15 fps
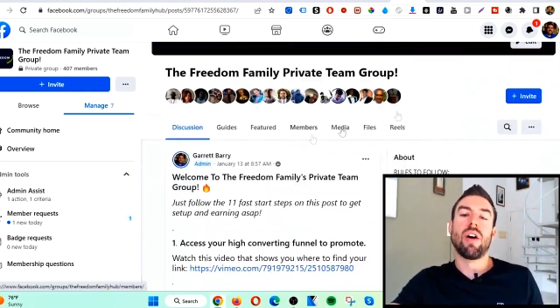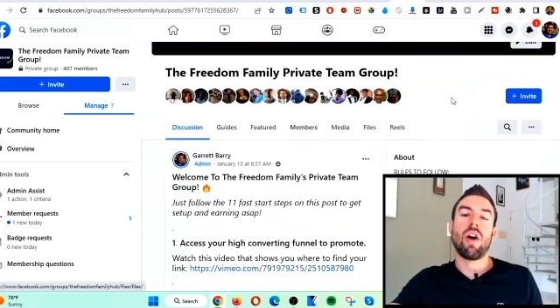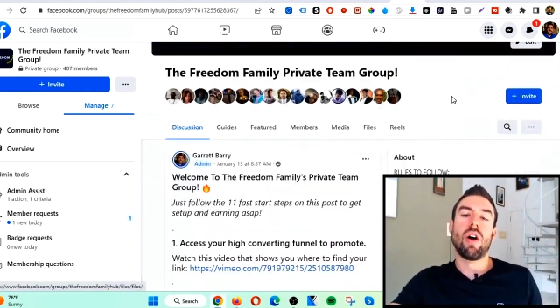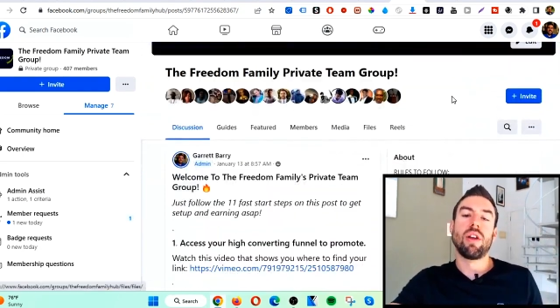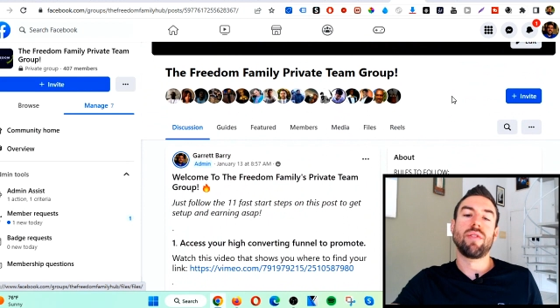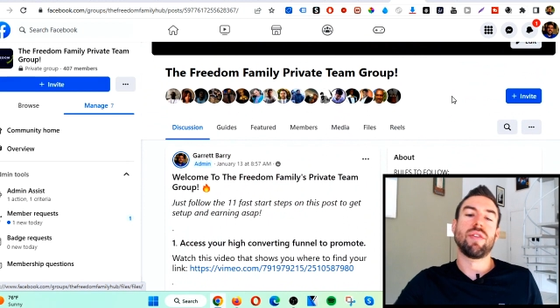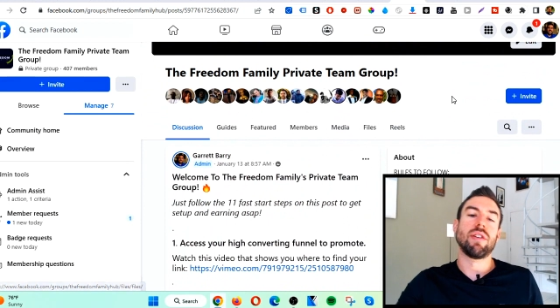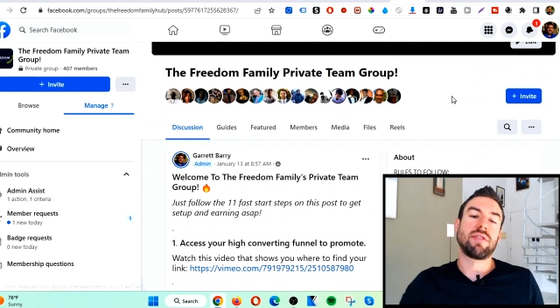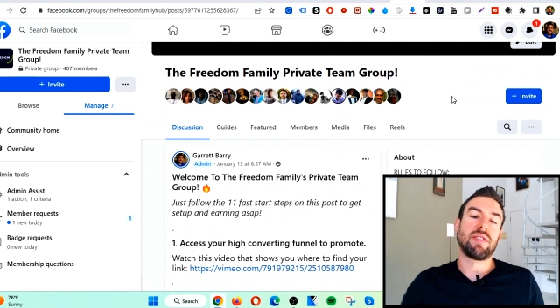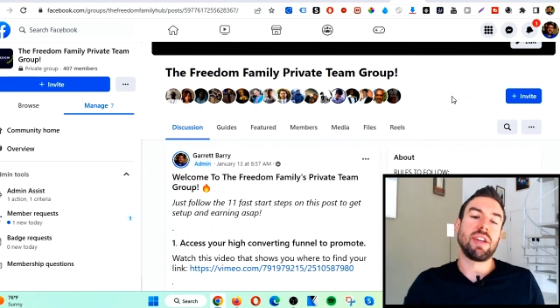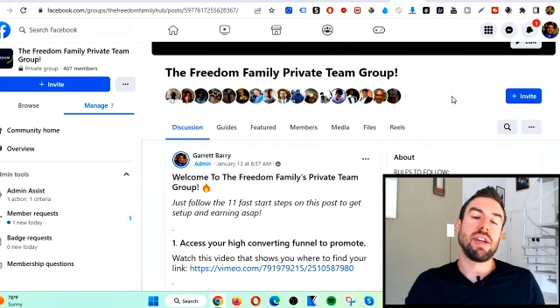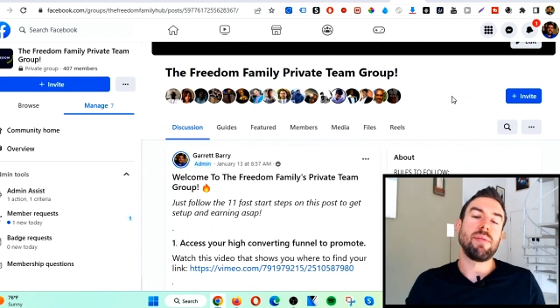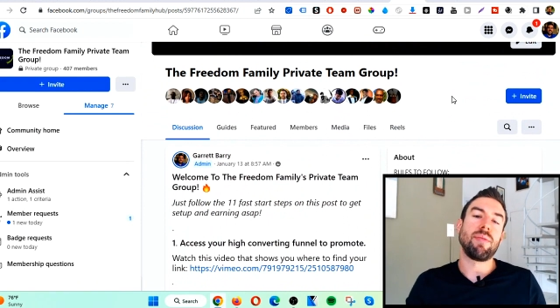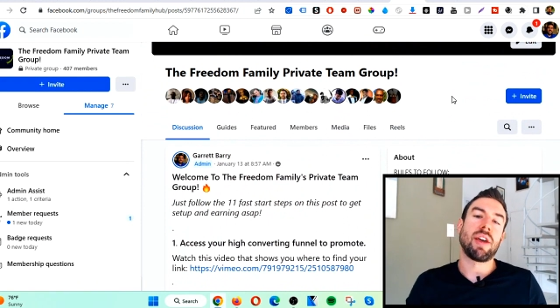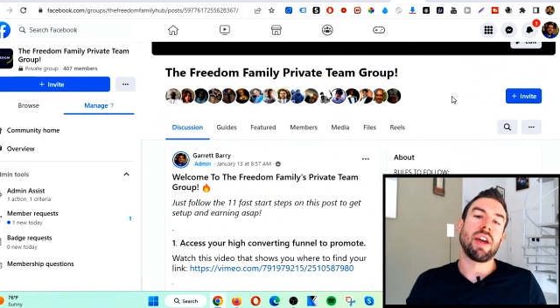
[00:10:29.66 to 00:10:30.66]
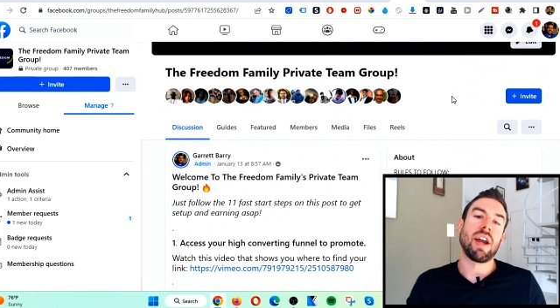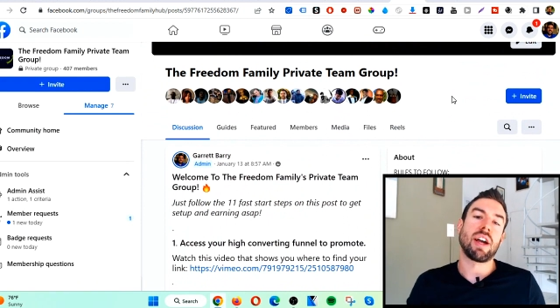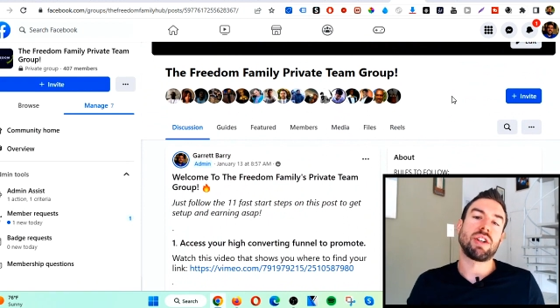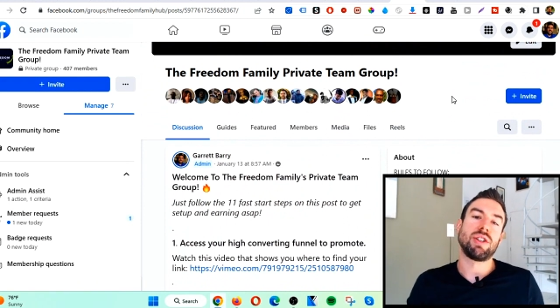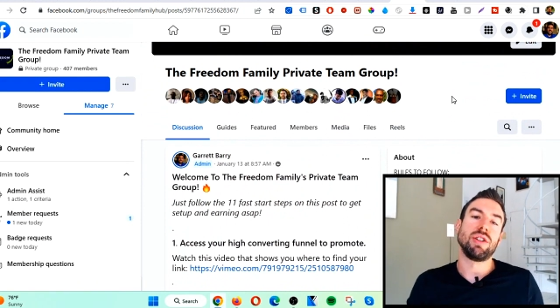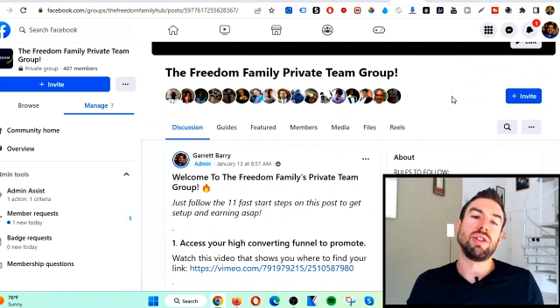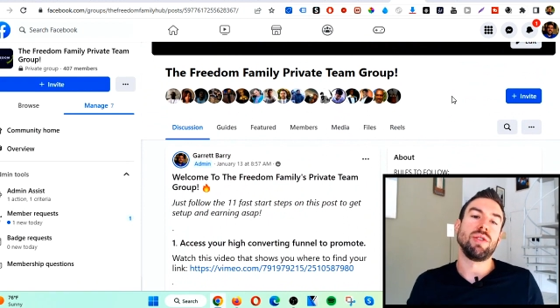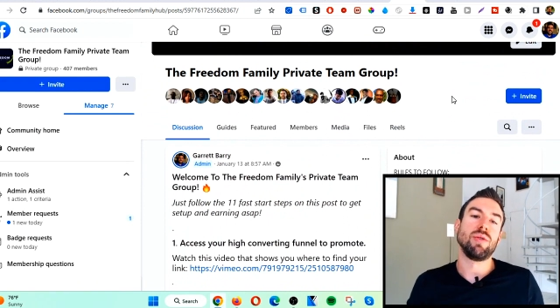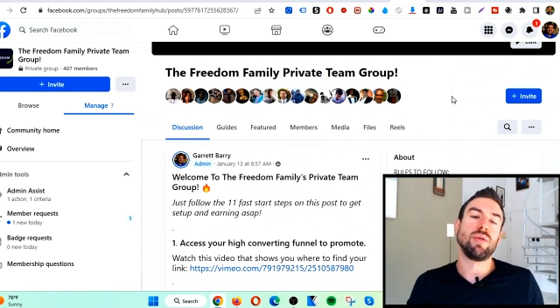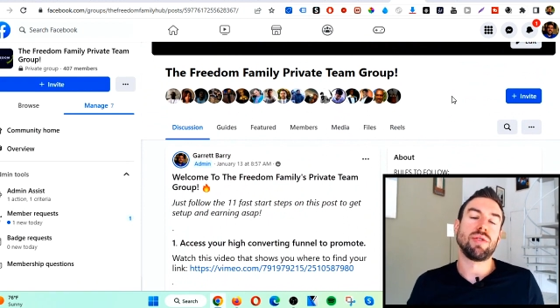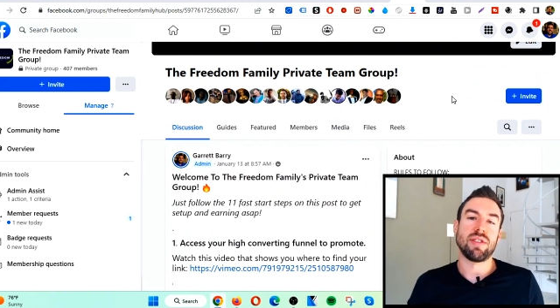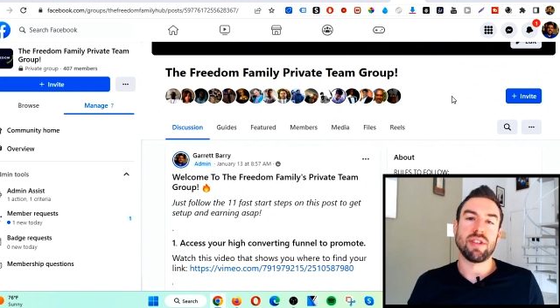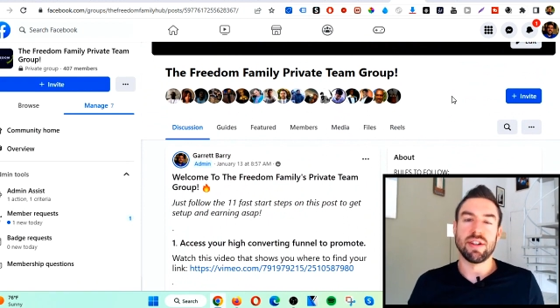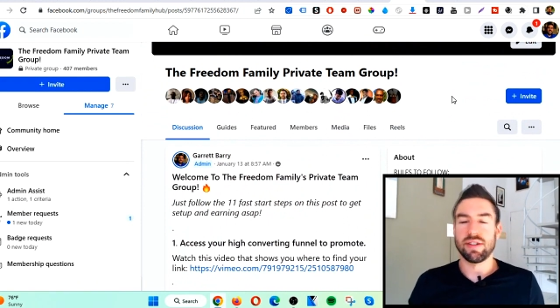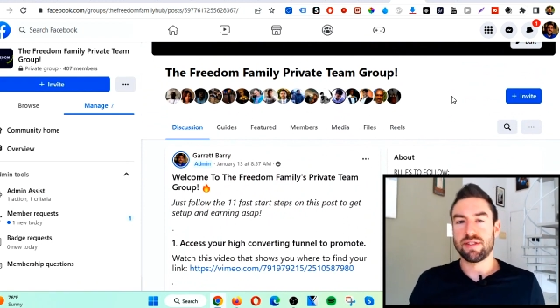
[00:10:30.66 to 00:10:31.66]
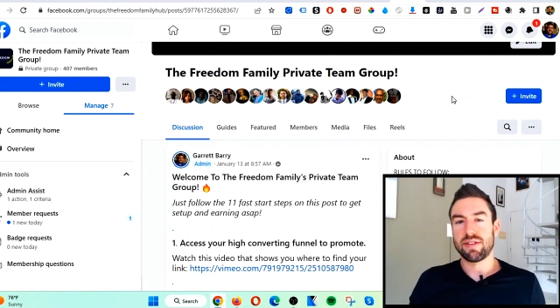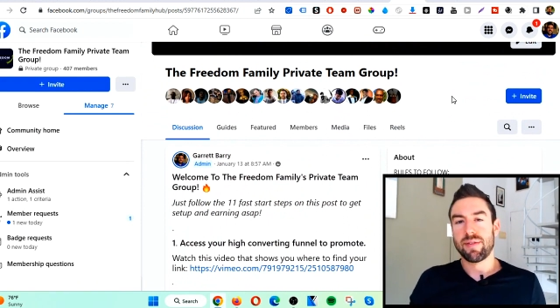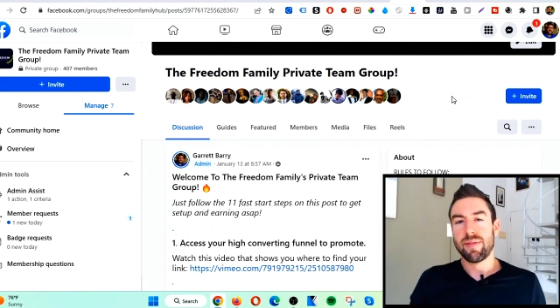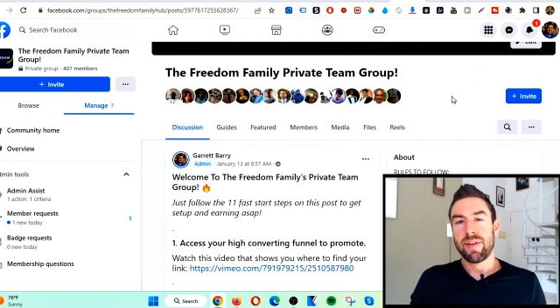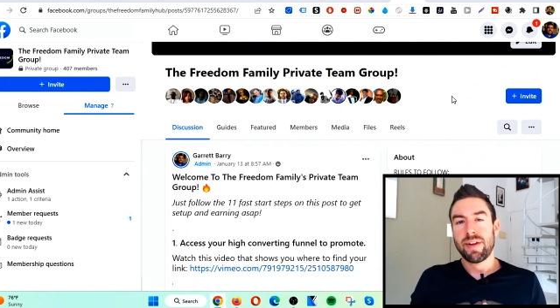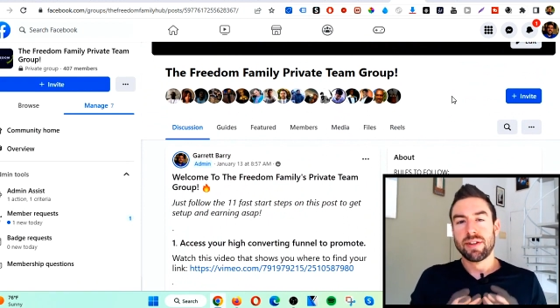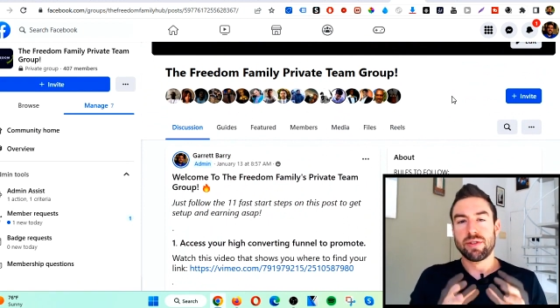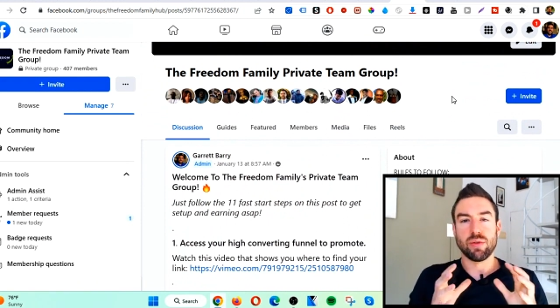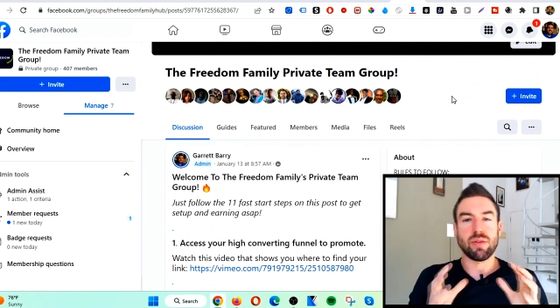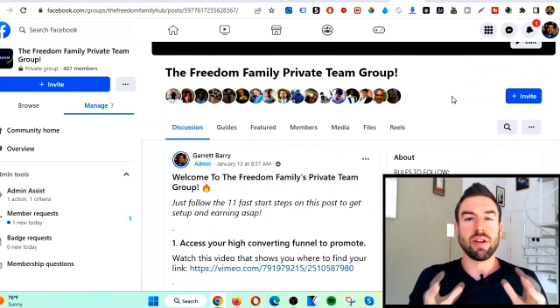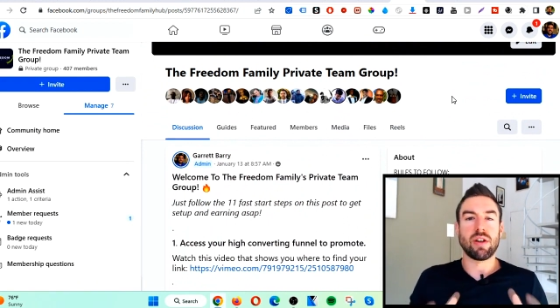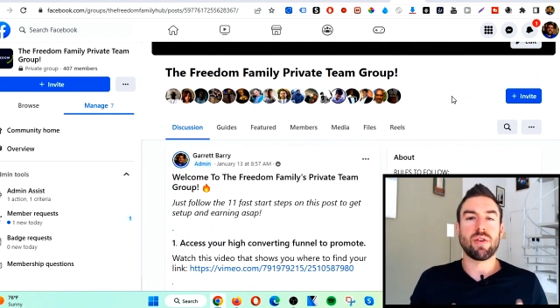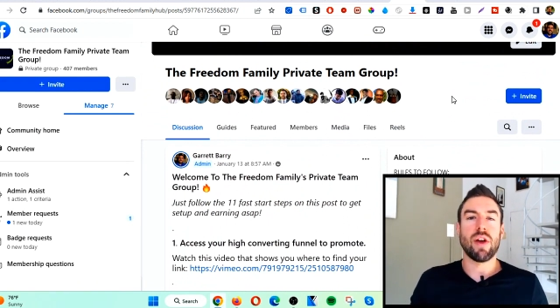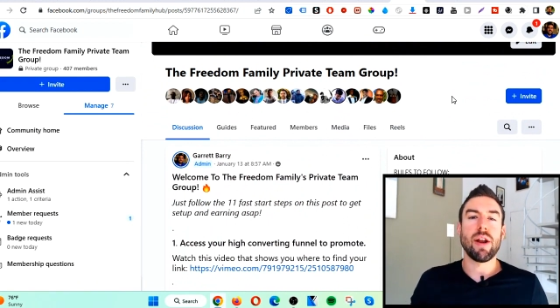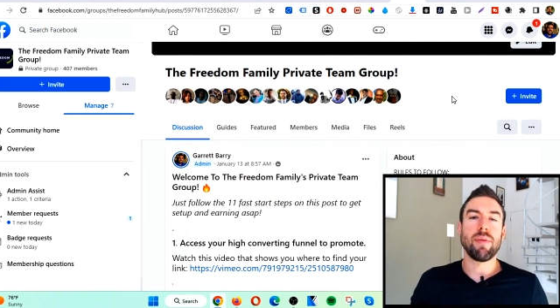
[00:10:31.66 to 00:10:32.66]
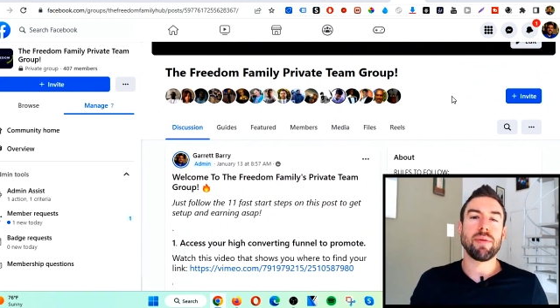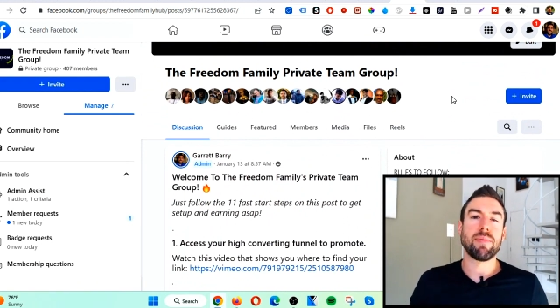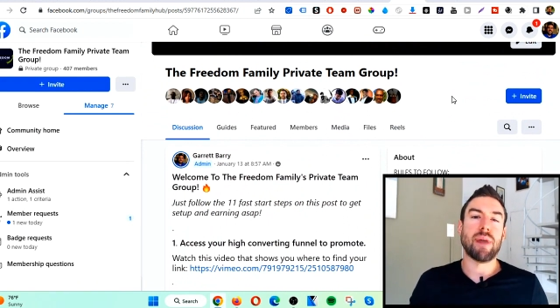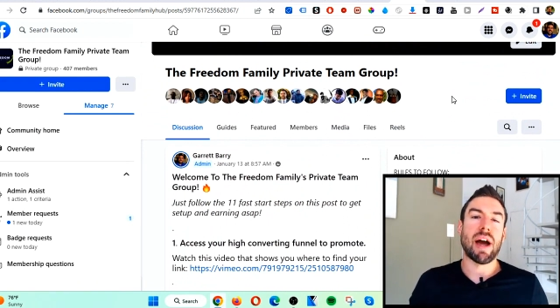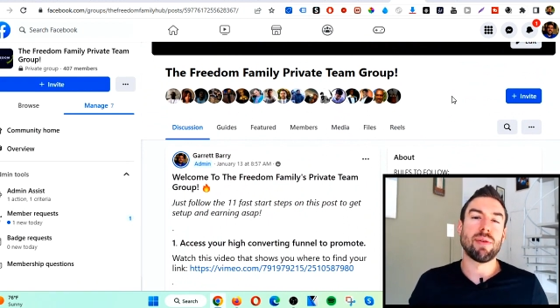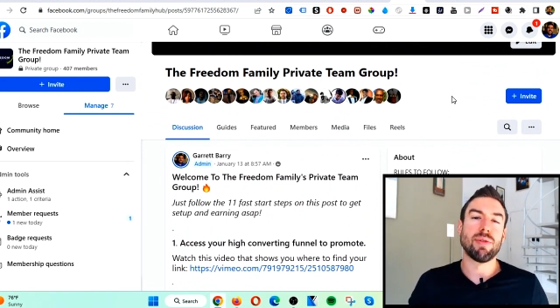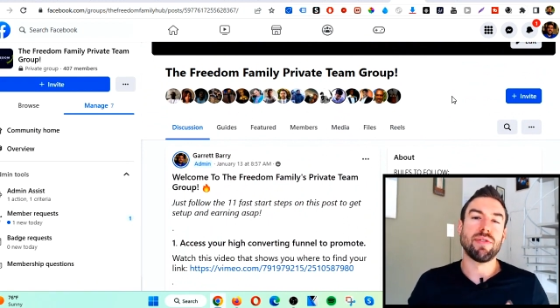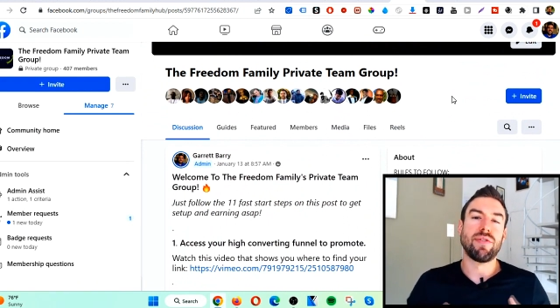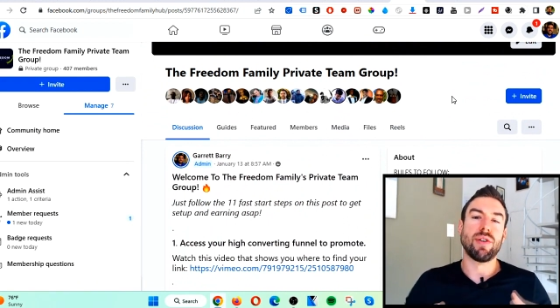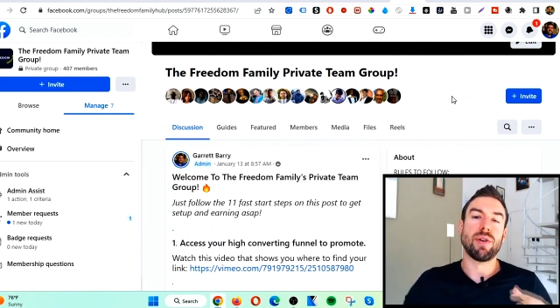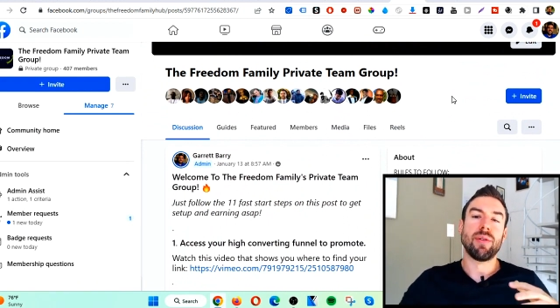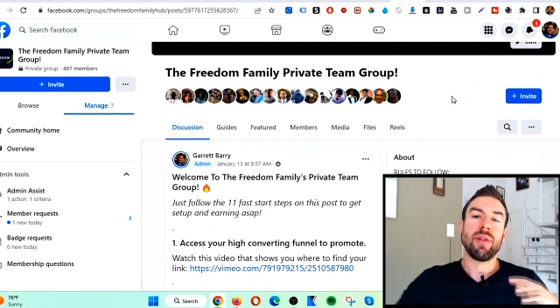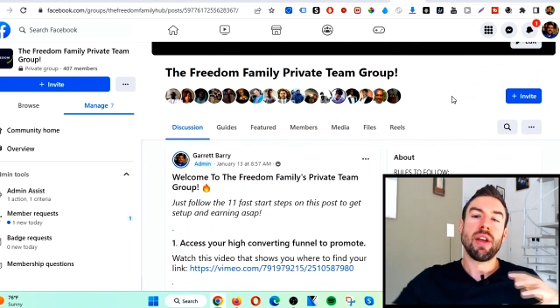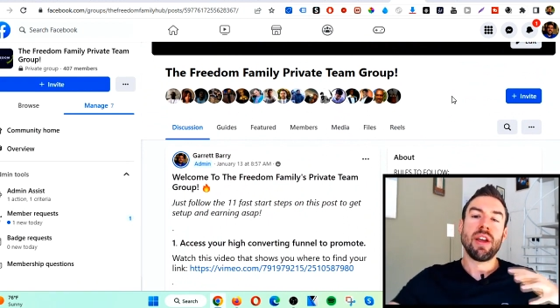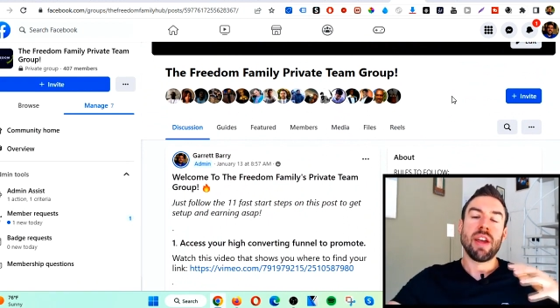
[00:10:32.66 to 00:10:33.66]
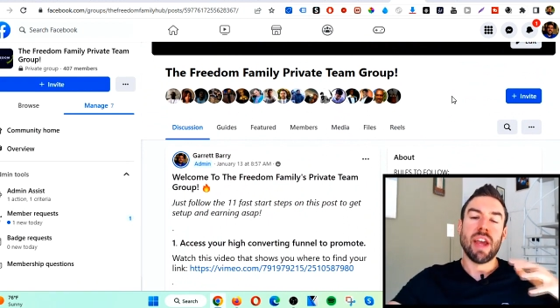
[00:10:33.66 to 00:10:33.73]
all of our team can actually use this. So it's incredibly powerful.